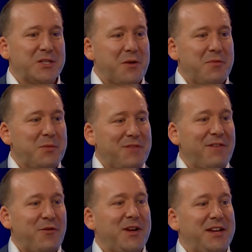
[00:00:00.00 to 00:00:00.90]
I don't think we've
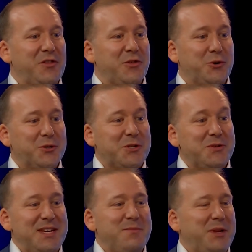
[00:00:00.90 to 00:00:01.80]
ever really thought too
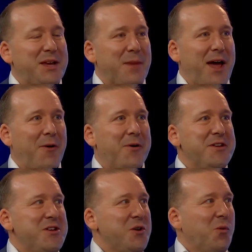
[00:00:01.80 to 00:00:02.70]
deeply about
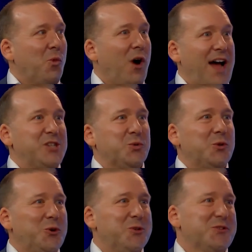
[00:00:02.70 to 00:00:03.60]
what actual
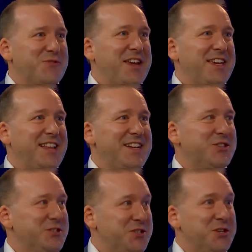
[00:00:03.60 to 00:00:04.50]
laws and
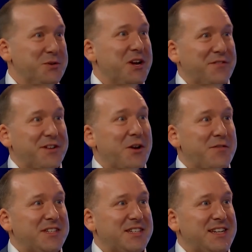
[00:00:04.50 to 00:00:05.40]
regulations do govern
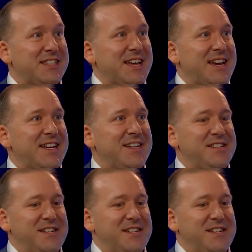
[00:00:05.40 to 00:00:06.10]
overseas data.